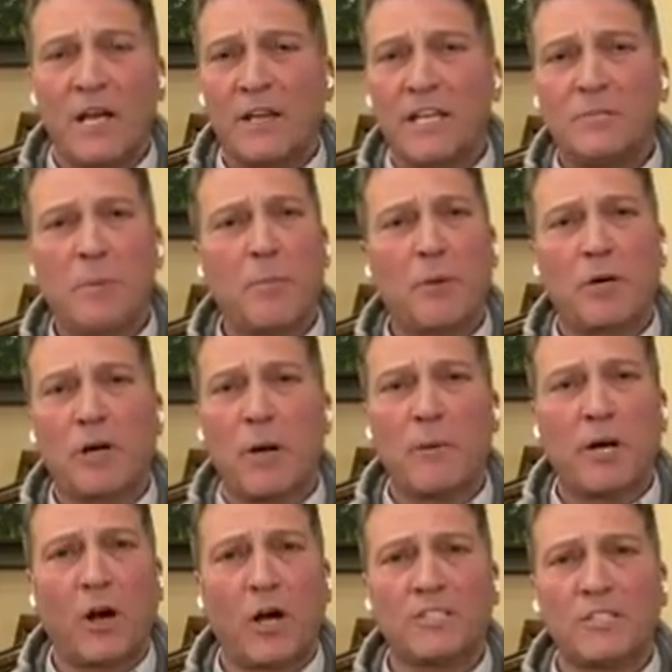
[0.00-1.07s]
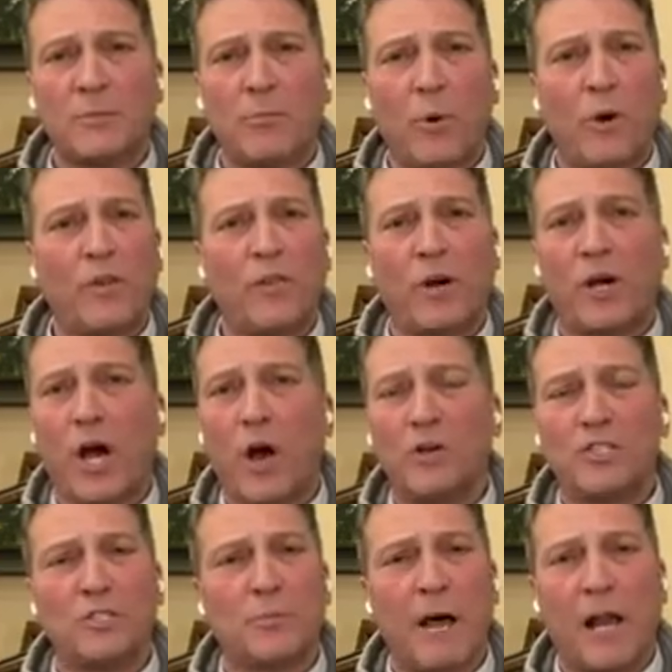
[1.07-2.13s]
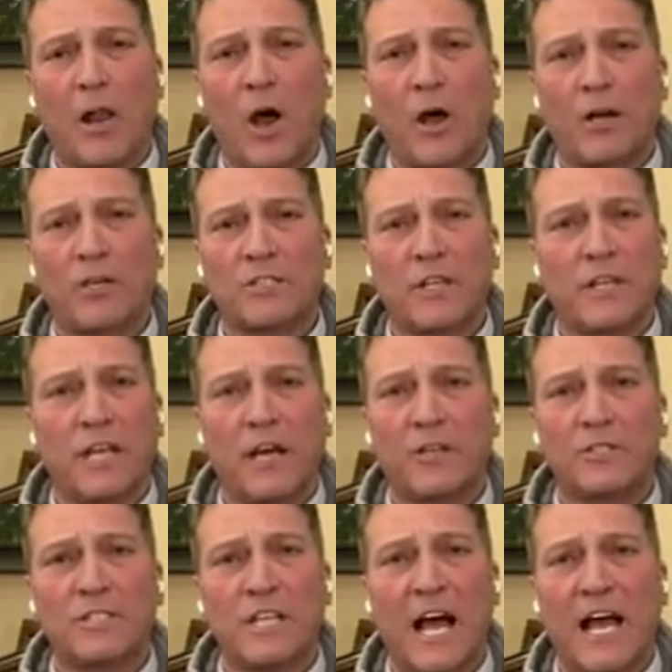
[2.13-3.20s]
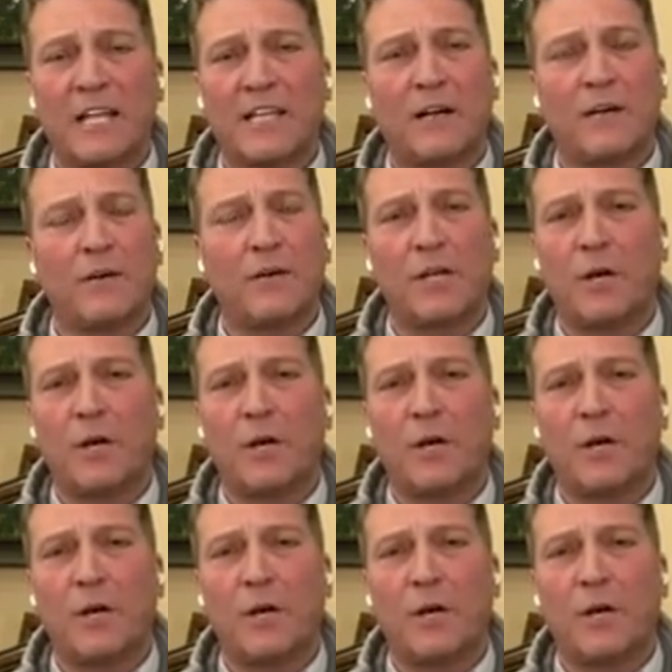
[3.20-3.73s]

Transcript: These people are coming across the border. They're coached by lawyers on the other side that are,